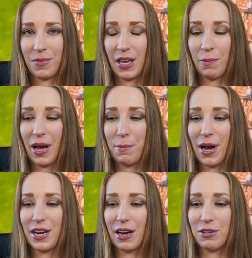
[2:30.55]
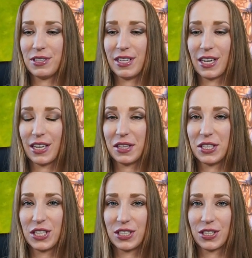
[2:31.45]
in my mind, I was thinking
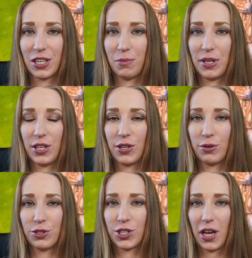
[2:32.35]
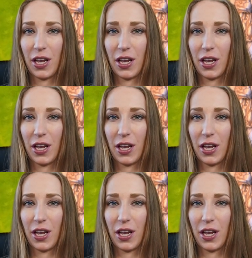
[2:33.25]
this is gonna be huge,